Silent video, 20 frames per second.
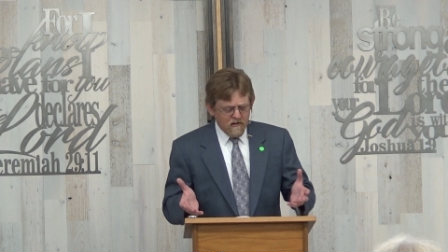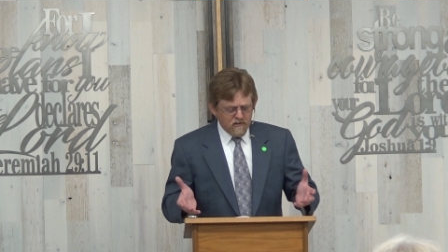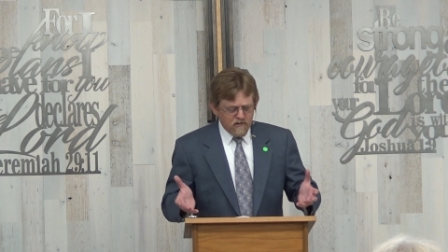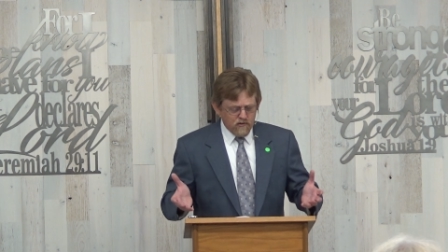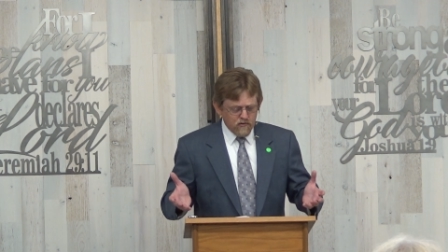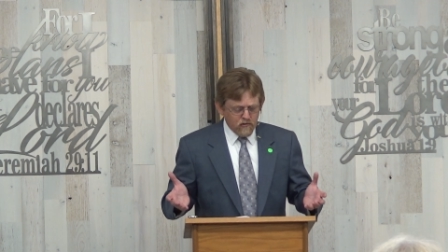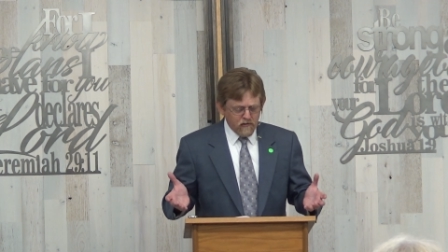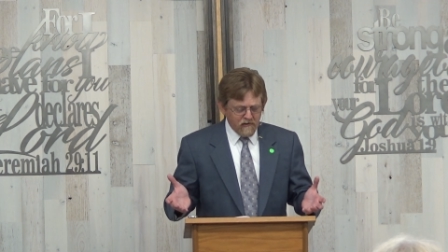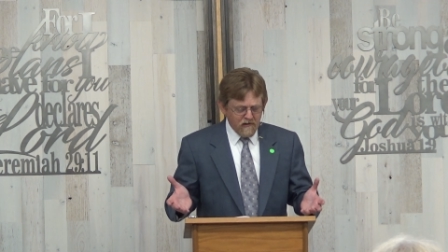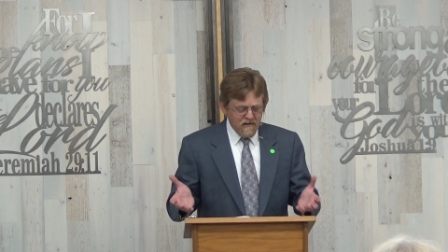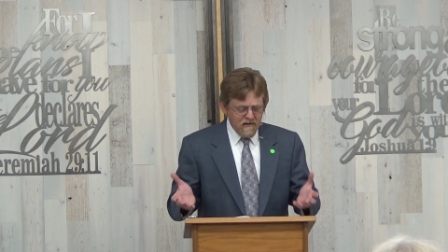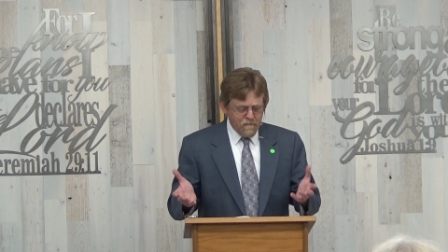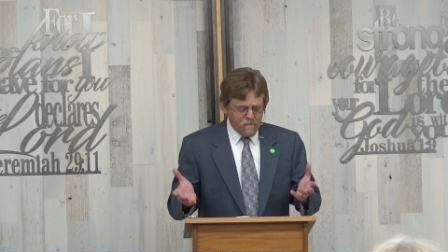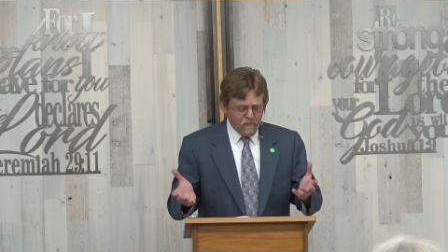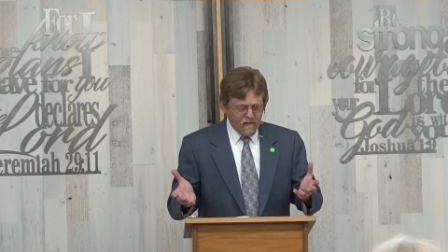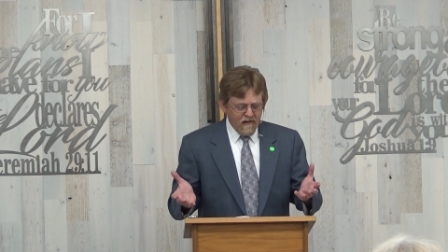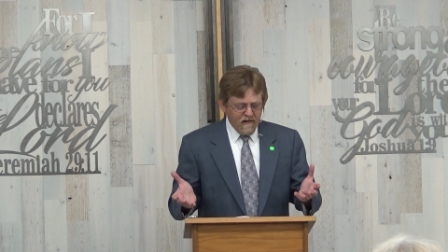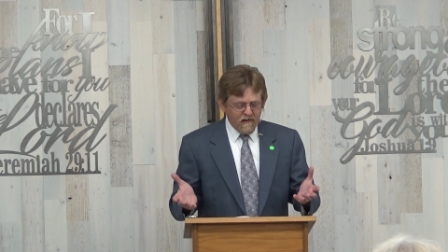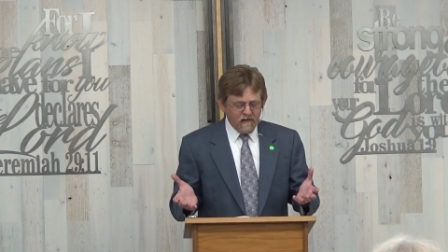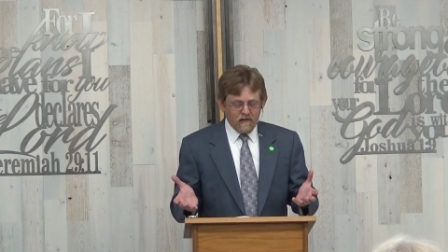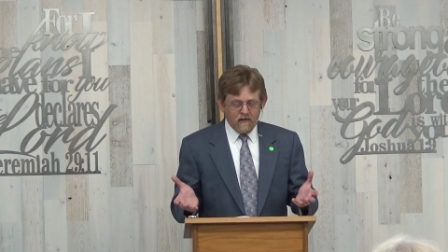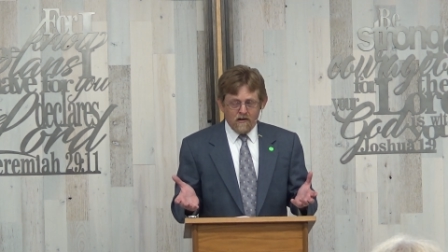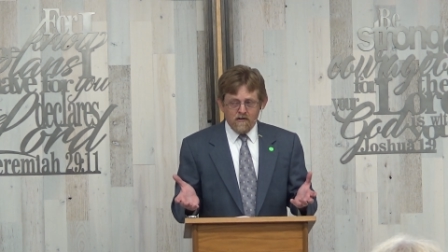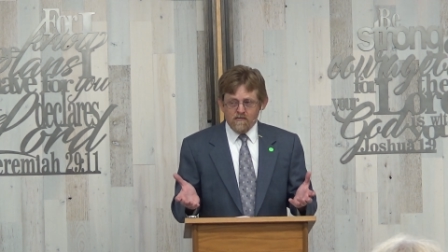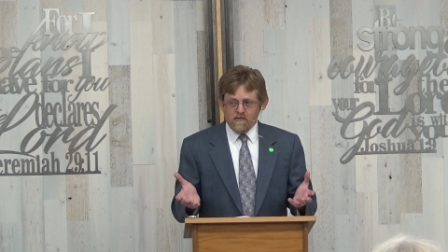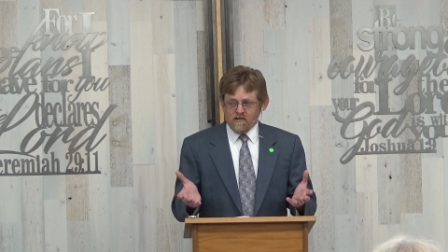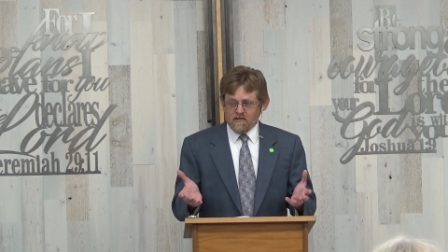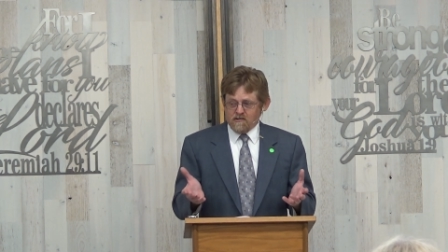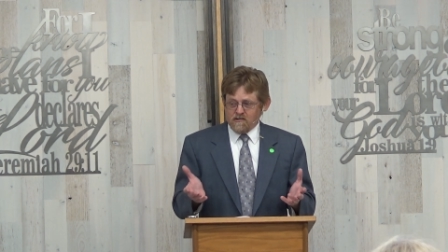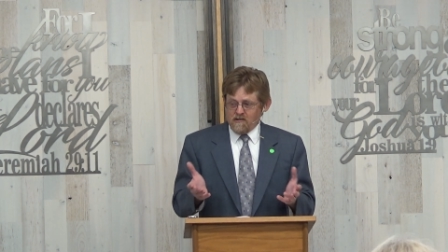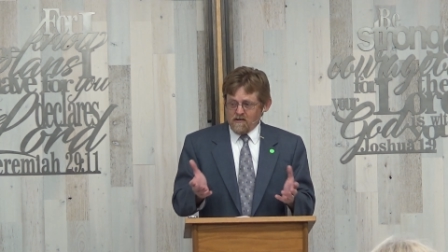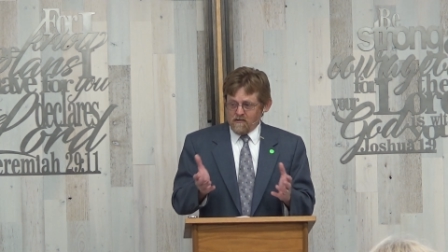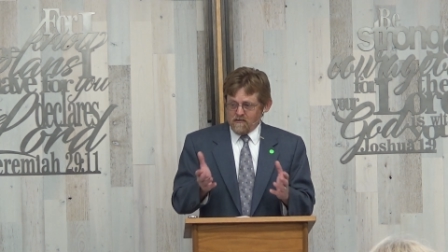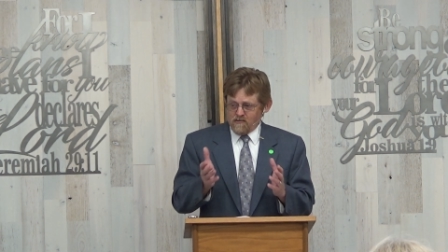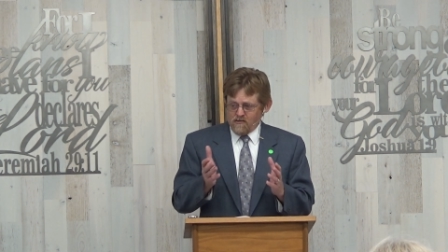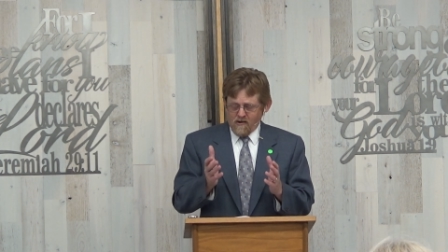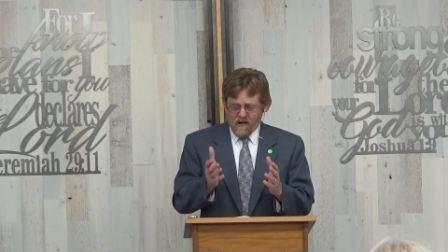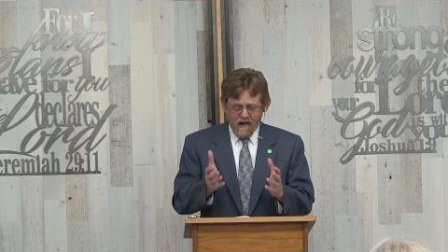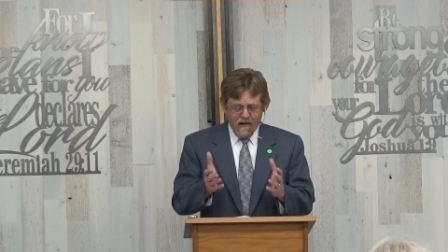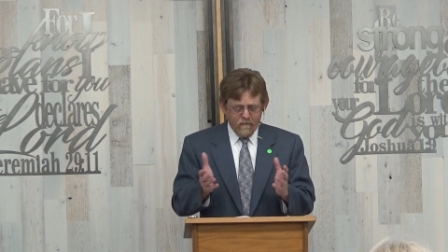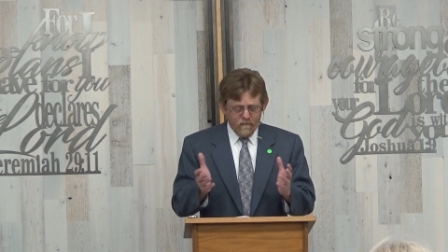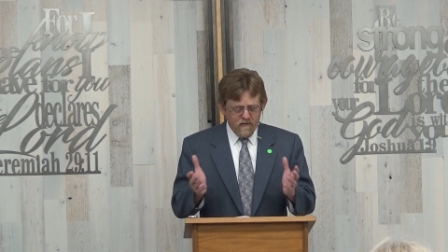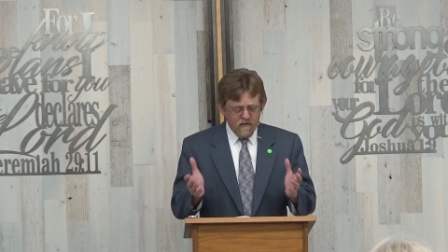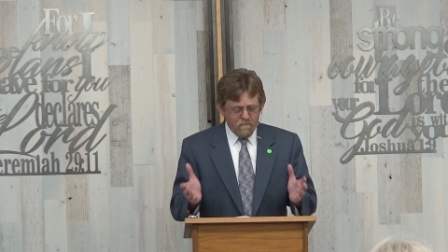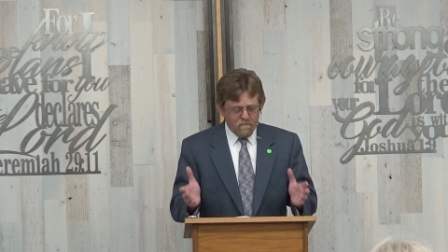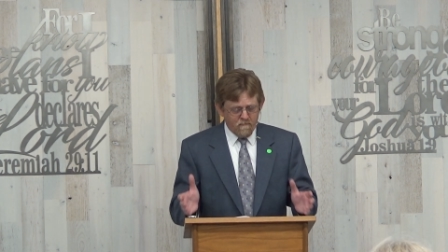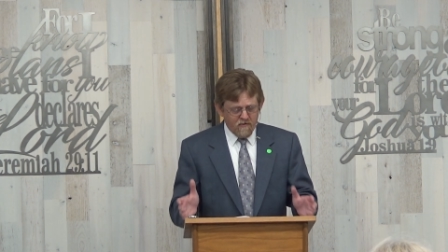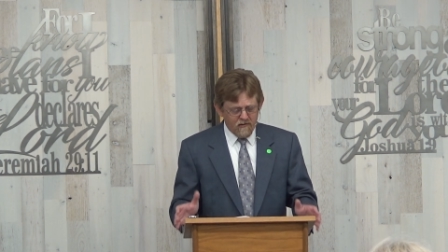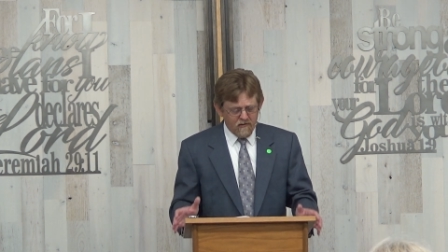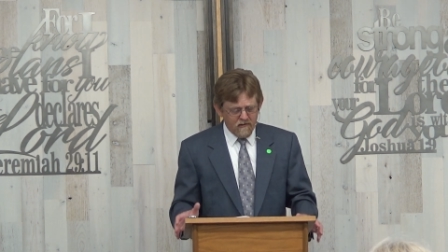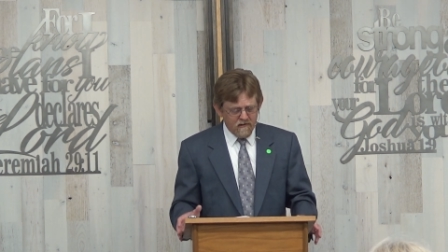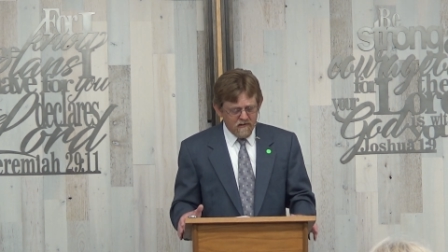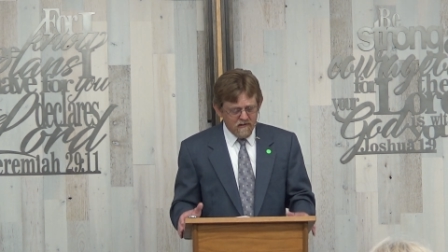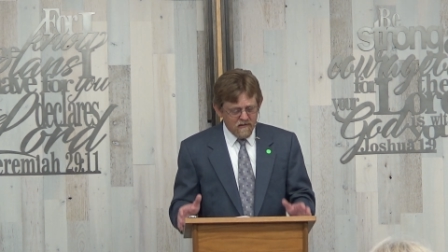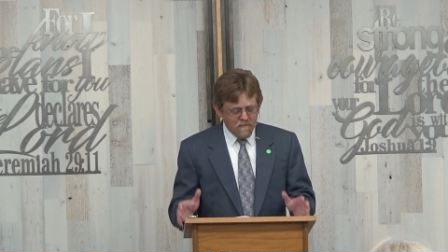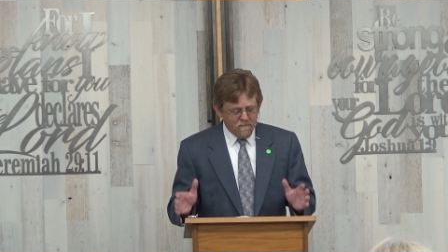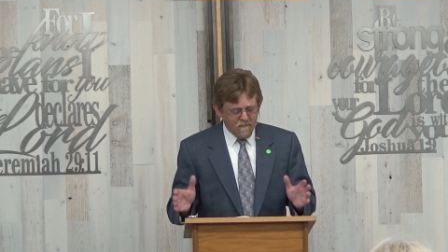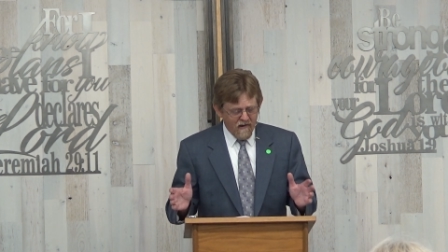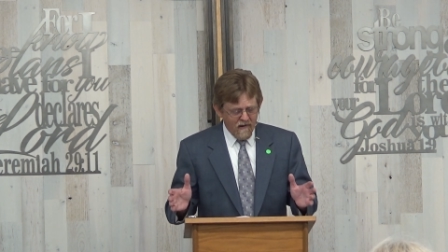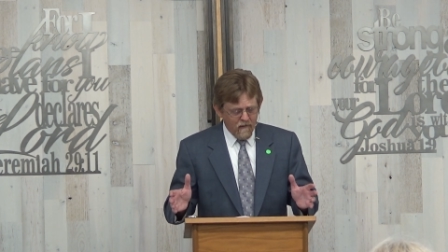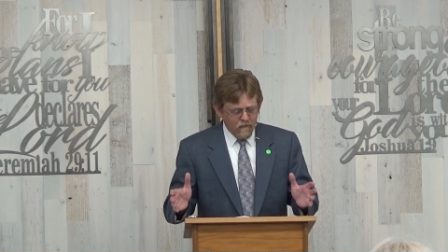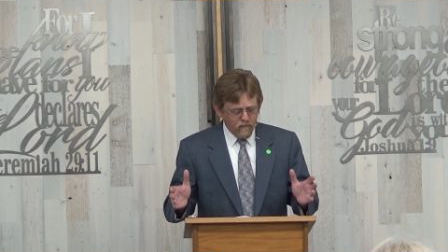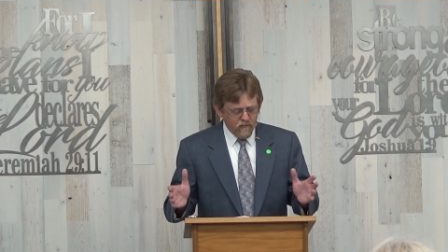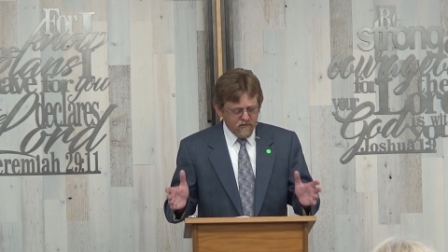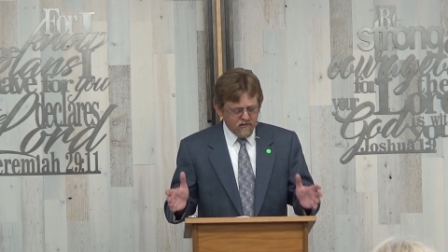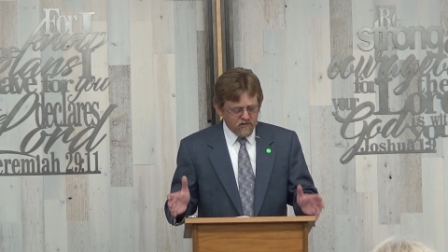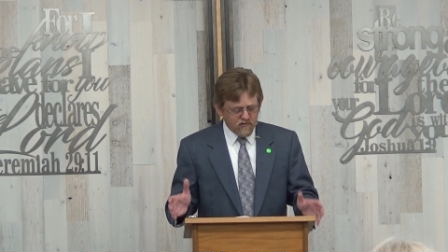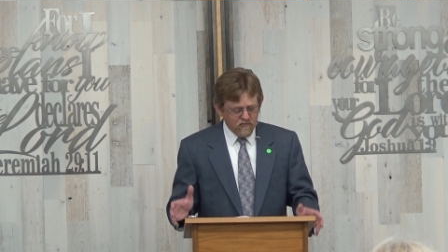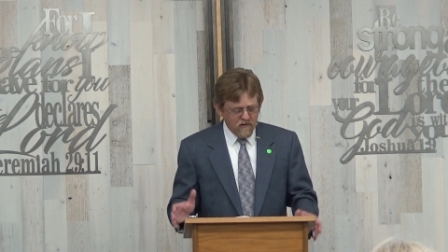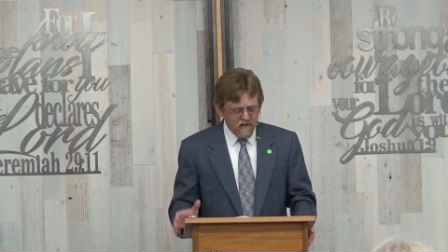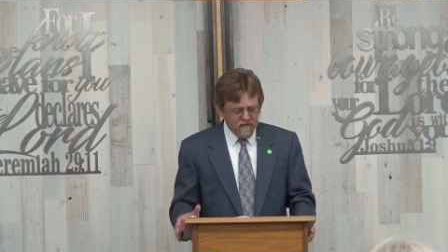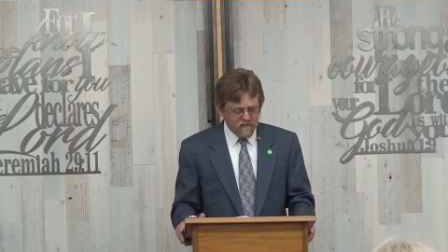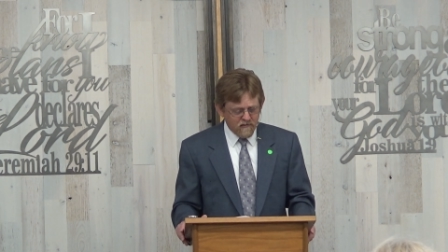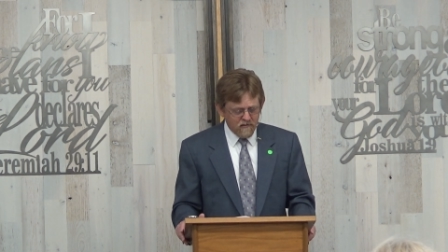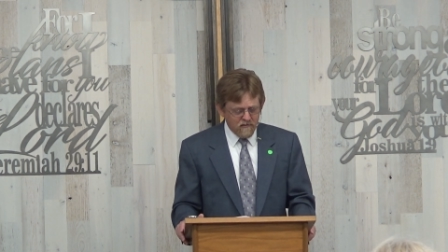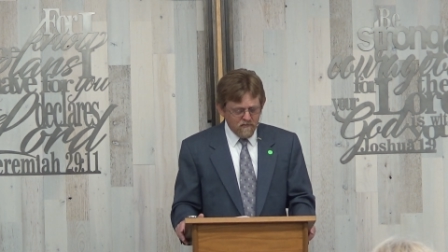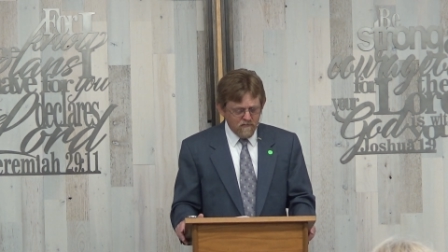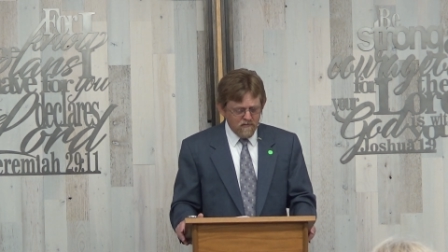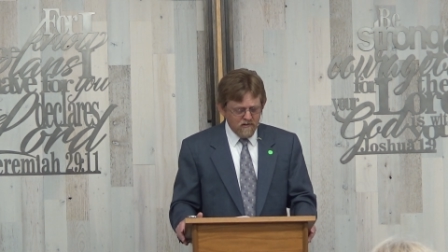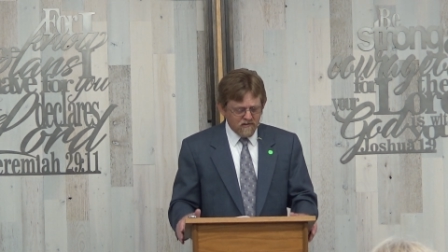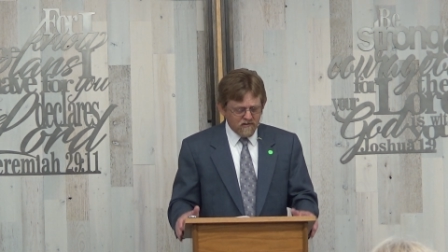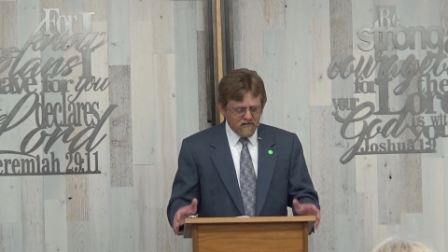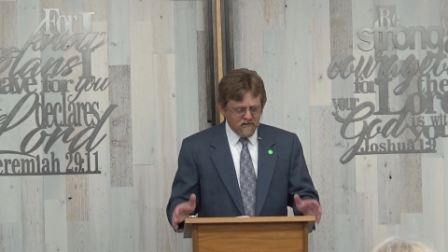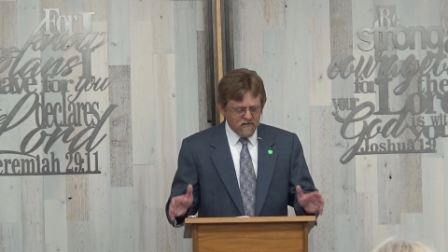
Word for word: You leap like a locust. You, you have the ability, the power, the strength to do this.